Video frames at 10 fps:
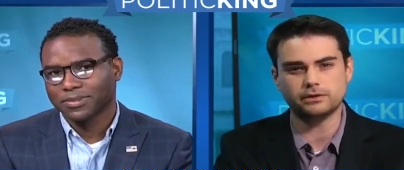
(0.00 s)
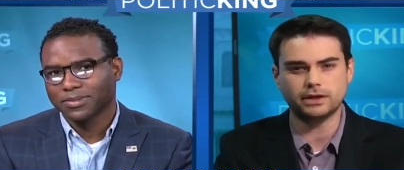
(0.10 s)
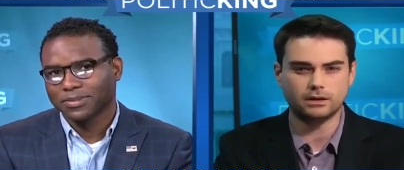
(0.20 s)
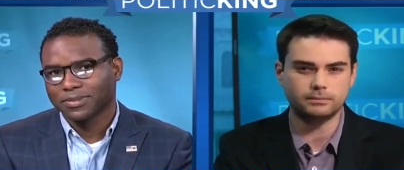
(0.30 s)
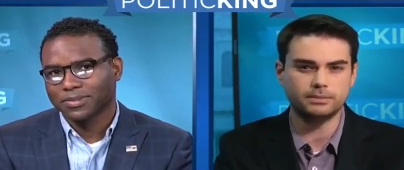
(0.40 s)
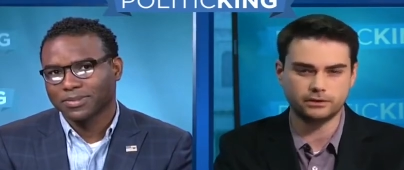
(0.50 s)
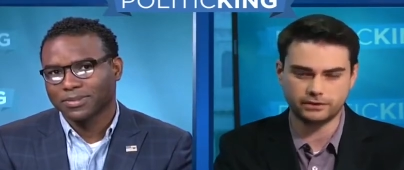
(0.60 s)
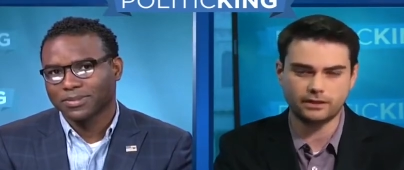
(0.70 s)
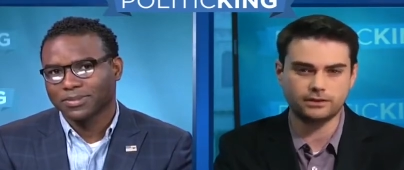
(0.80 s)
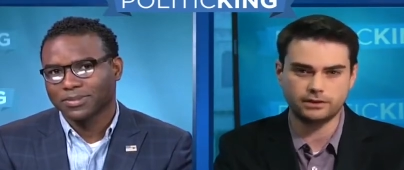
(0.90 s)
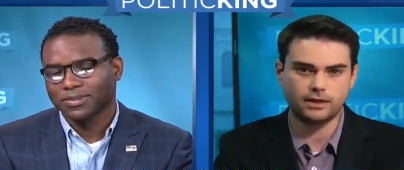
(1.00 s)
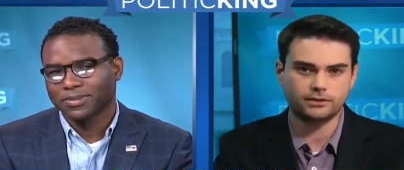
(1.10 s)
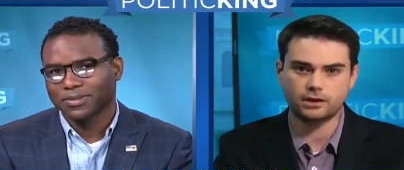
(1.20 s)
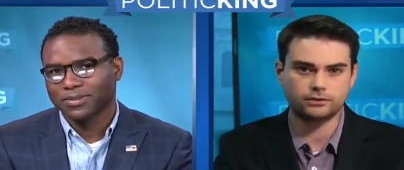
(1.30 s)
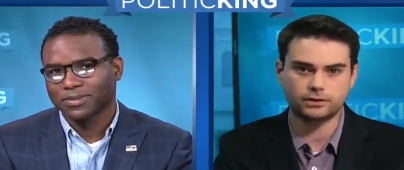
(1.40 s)
Speaker 1: now? Because now that now
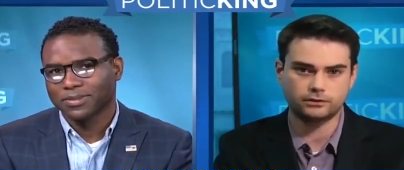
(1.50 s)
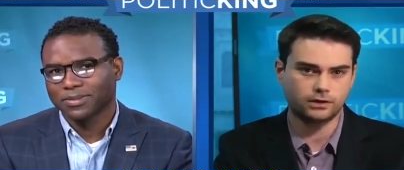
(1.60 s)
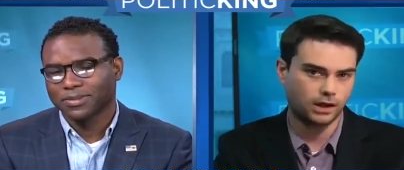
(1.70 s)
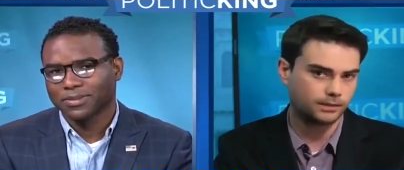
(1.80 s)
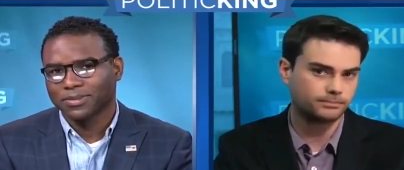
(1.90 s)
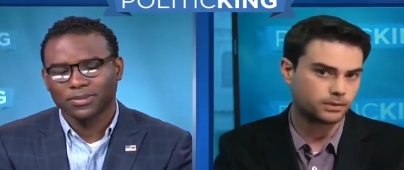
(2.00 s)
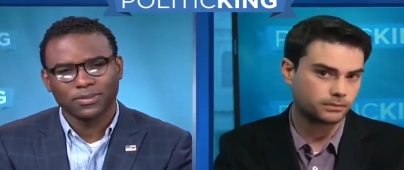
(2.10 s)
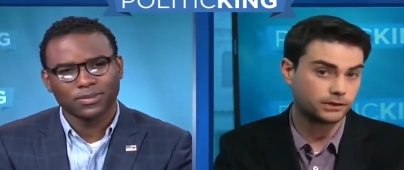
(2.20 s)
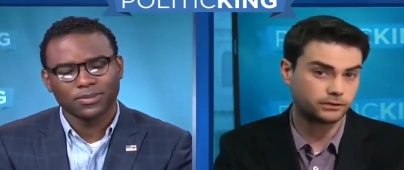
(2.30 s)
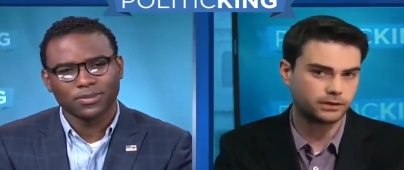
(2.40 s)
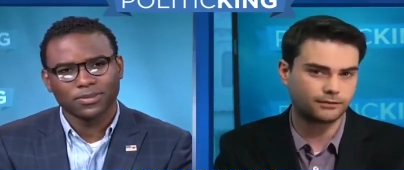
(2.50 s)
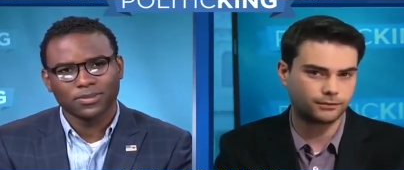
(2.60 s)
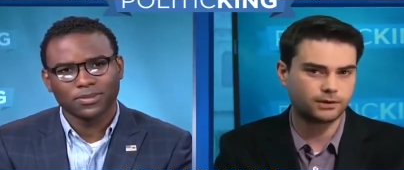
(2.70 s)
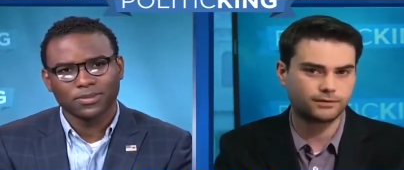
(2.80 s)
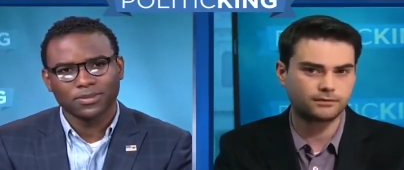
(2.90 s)
the country is gone, right? So you got
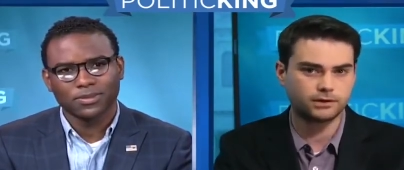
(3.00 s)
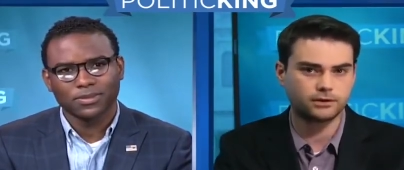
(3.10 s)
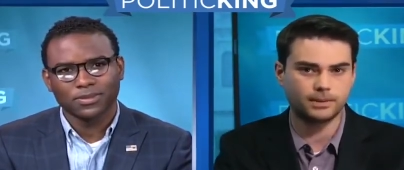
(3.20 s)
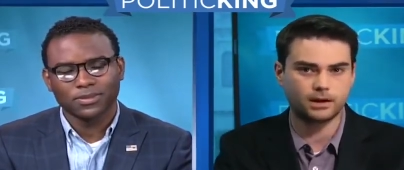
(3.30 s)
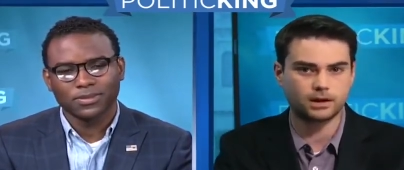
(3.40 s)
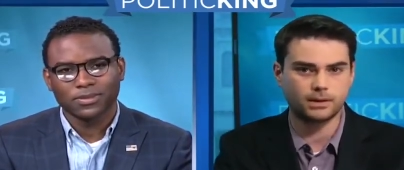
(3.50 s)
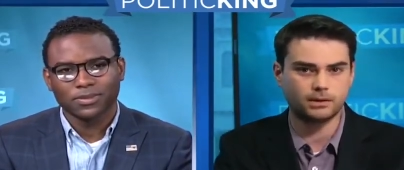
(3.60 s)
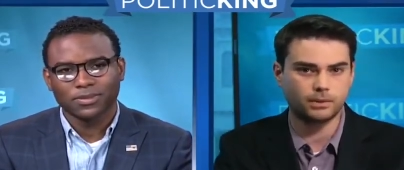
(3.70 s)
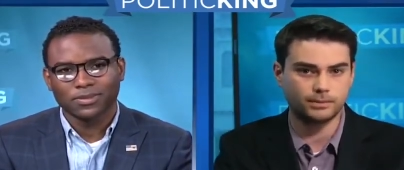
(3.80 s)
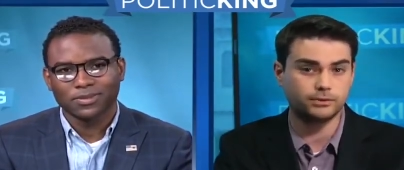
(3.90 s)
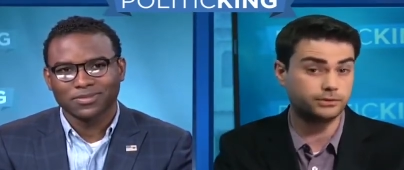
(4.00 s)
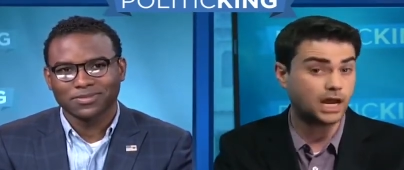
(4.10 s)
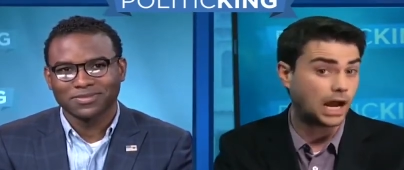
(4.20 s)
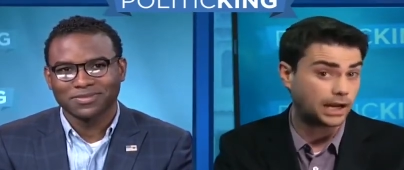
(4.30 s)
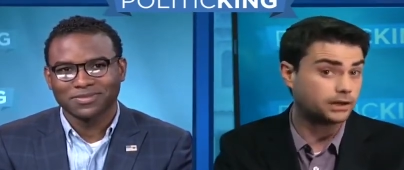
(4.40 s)
4,500 American men and women who
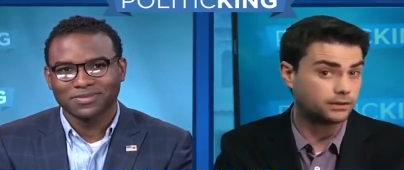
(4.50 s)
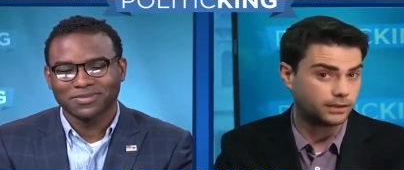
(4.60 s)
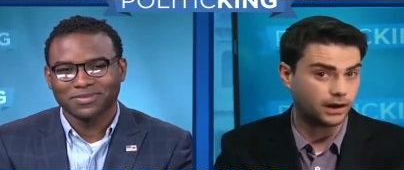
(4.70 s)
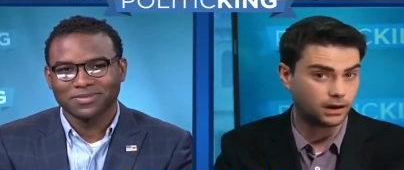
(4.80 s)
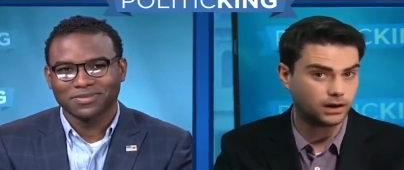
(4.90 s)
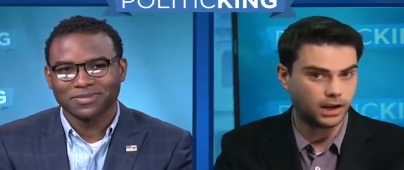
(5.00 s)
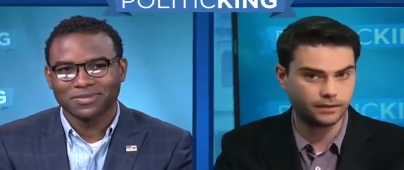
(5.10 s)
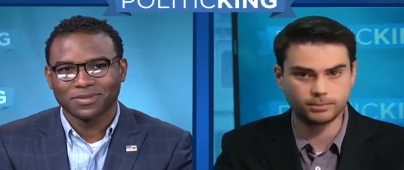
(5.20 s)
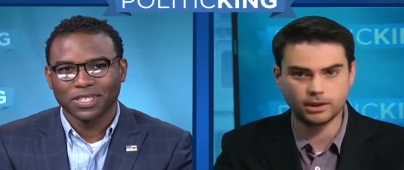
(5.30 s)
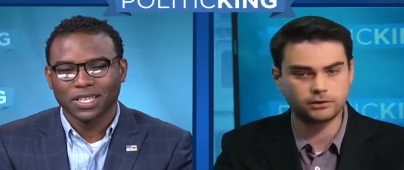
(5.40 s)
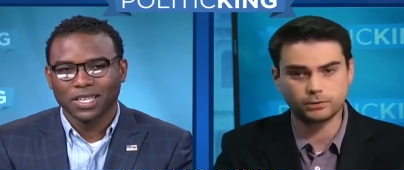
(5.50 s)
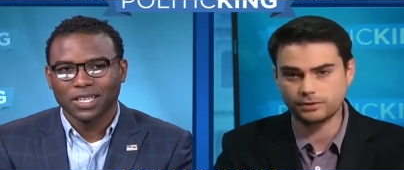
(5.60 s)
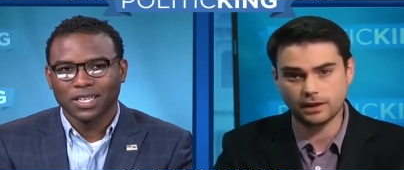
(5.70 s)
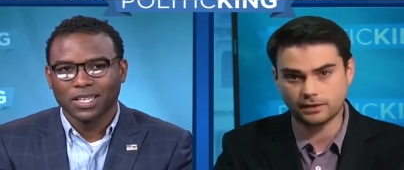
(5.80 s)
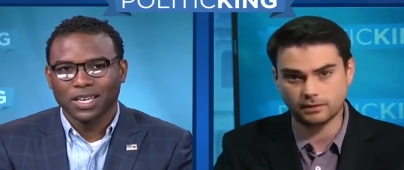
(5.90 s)
died there, and their blood is
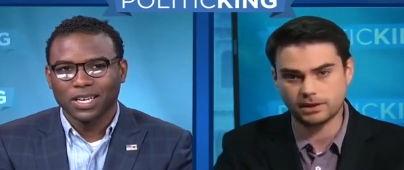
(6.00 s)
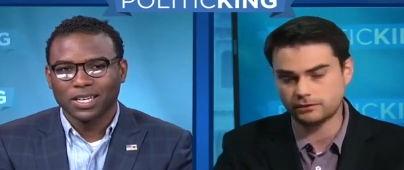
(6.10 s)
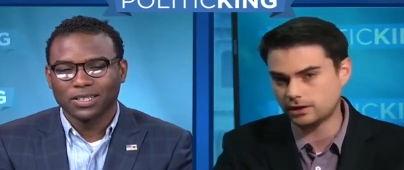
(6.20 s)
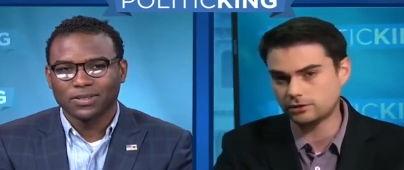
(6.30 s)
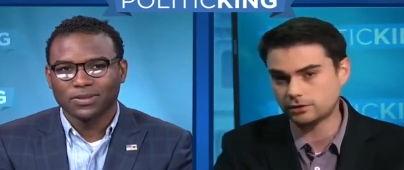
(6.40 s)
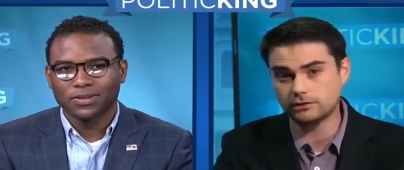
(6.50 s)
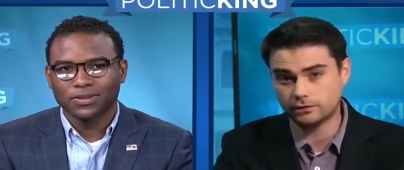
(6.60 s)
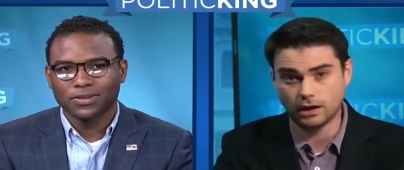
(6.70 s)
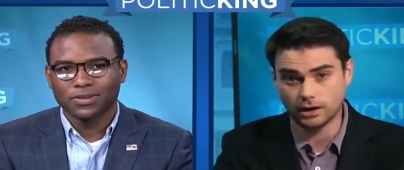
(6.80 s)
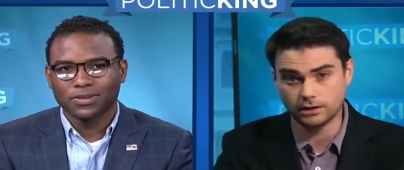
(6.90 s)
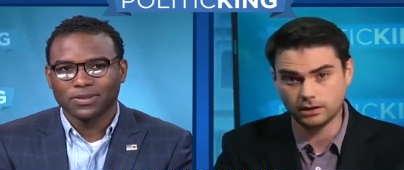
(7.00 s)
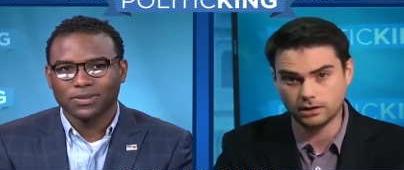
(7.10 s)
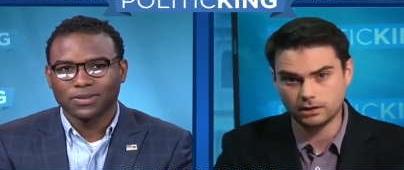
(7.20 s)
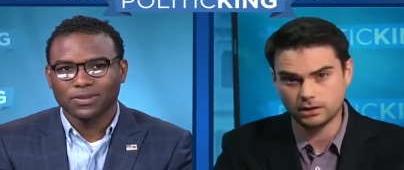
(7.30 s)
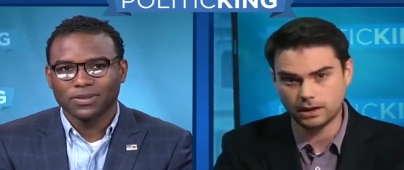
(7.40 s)
worth nothing because the country is gone.
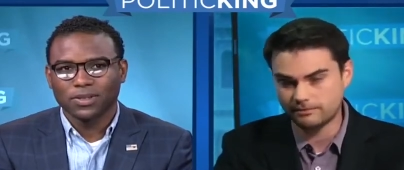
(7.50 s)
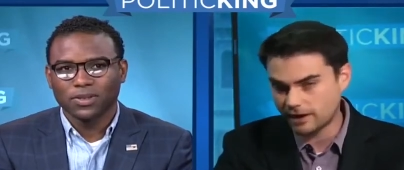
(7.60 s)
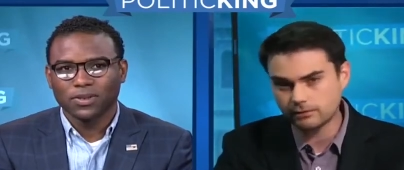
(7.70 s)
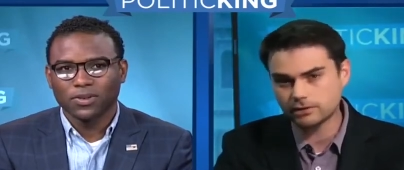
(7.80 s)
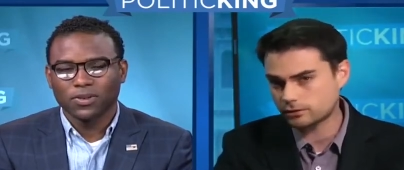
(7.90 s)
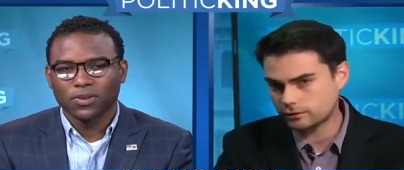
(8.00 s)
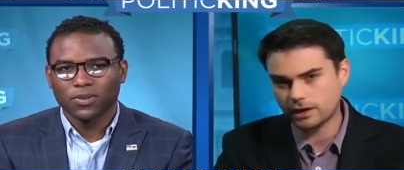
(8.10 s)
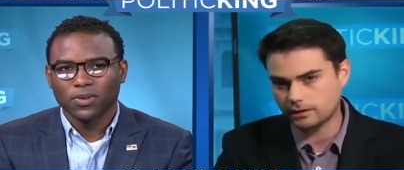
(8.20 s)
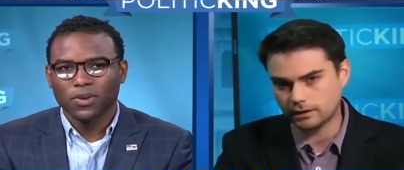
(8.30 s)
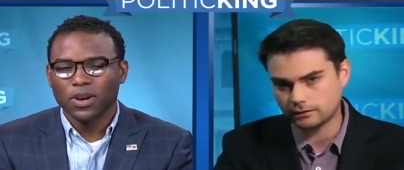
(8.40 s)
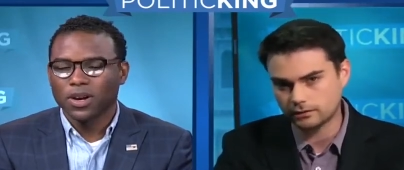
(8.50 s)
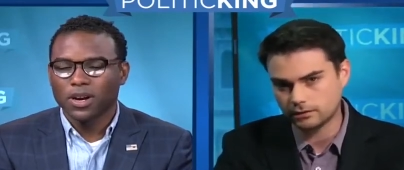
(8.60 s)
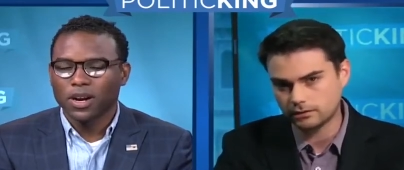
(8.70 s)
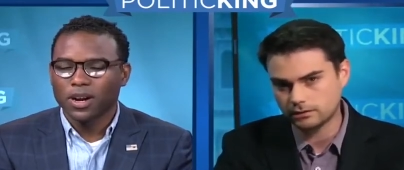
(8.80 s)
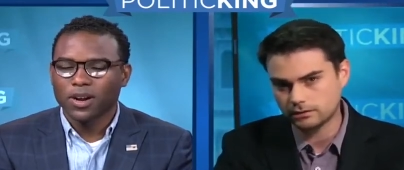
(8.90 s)
And veterans are saying this. No, no, no,
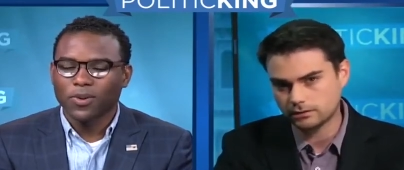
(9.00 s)
no, no, no.